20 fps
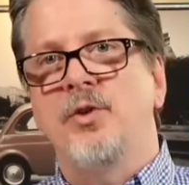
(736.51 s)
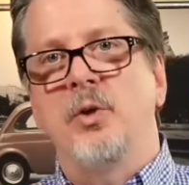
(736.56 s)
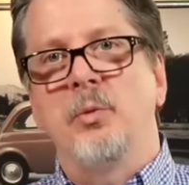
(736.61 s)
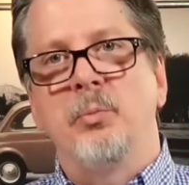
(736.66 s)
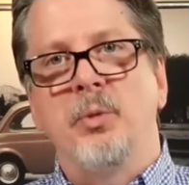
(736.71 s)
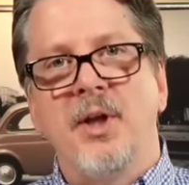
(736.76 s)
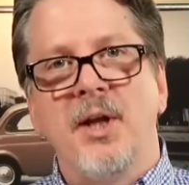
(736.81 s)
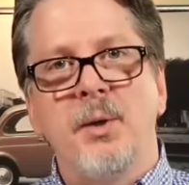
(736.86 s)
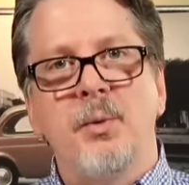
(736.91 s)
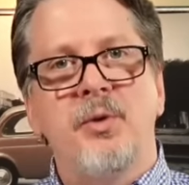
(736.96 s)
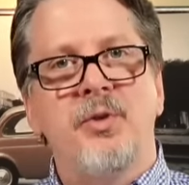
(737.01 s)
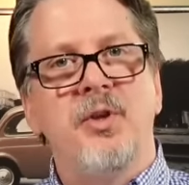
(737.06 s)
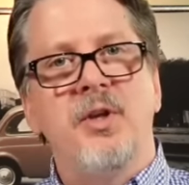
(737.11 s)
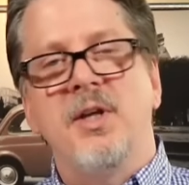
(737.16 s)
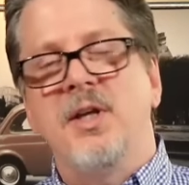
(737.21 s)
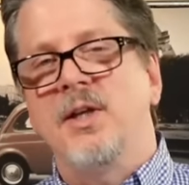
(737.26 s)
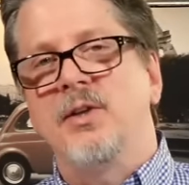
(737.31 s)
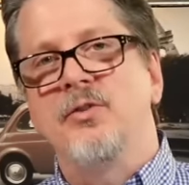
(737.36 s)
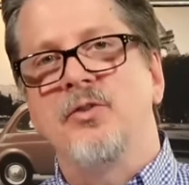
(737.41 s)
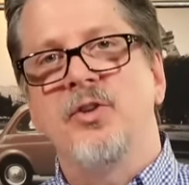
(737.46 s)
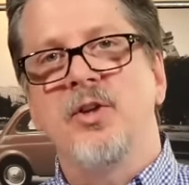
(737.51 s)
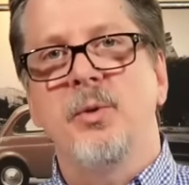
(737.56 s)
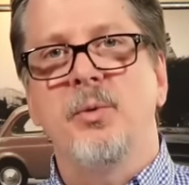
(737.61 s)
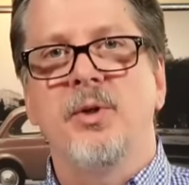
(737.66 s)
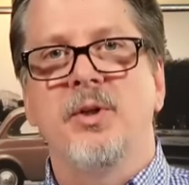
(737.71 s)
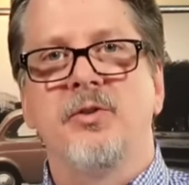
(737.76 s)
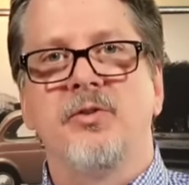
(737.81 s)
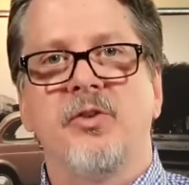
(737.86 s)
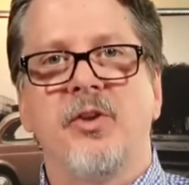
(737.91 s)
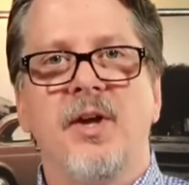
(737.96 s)
You can play with it. You can see
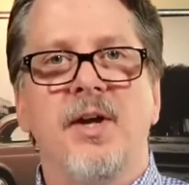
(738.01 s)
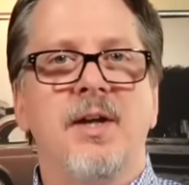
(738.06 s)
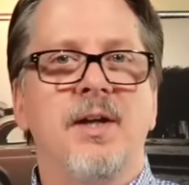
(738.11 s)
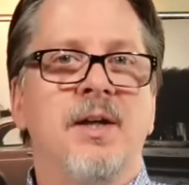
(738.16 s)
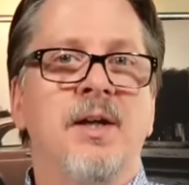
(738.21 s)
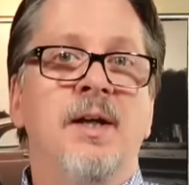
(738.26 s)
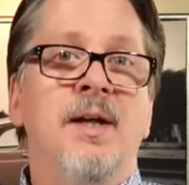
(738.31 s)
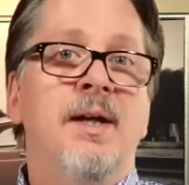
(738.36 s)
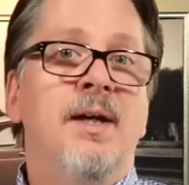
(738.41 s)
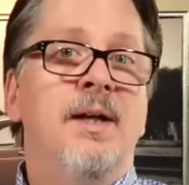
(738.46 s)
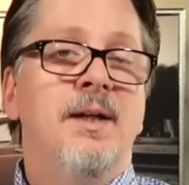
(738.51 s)
what it's like.